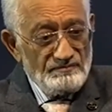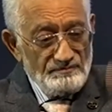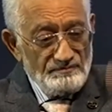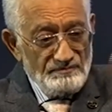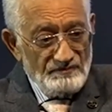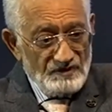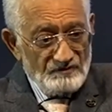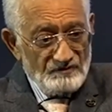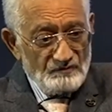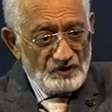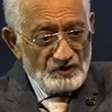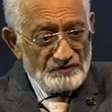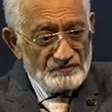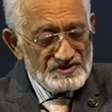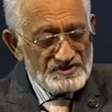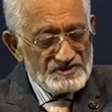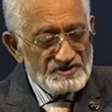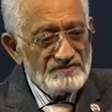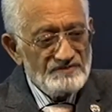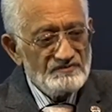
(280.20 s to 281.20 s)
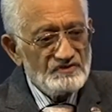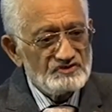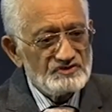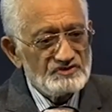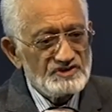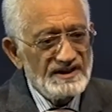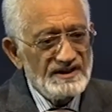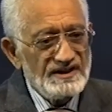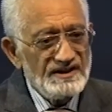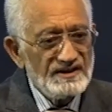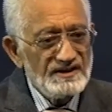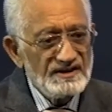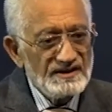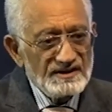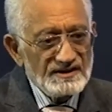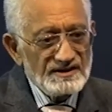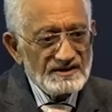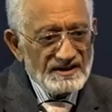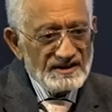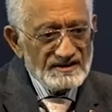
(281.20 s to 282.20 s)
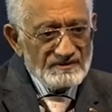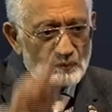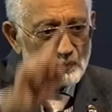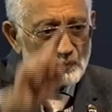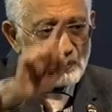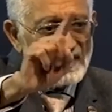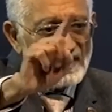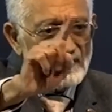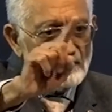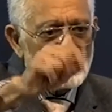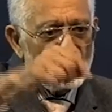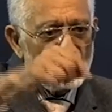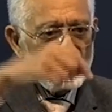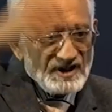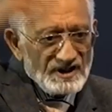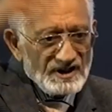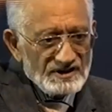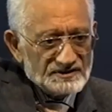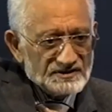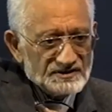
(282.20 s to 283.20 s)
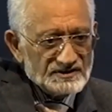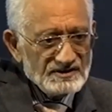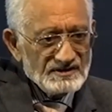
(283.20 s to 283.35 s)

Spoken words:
what Vasi was saying, that one product,